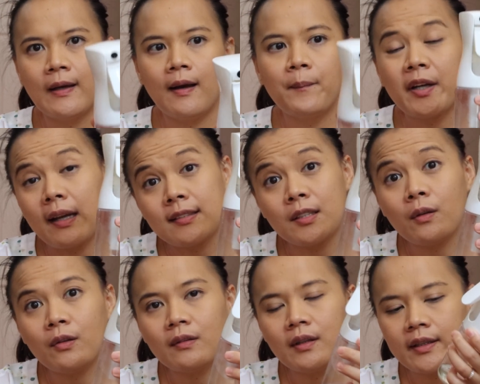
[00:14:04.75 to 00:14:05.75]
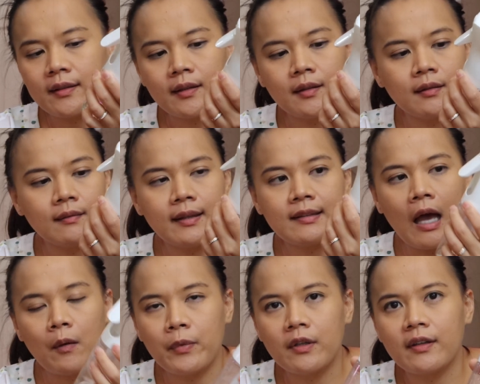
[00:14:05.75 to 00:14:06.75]
But I'm still gonna link the link
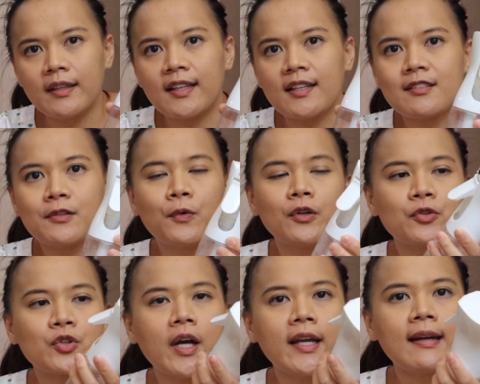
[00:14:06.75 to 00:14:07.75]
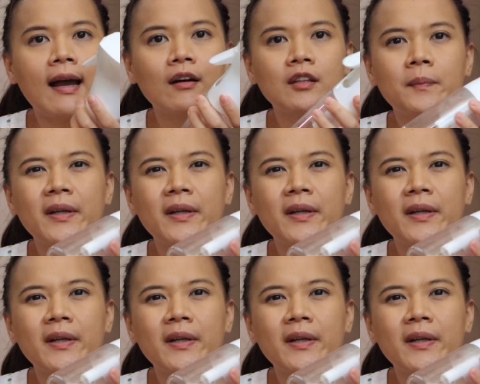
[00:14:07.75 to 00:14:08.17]
down below in case you want to try it out.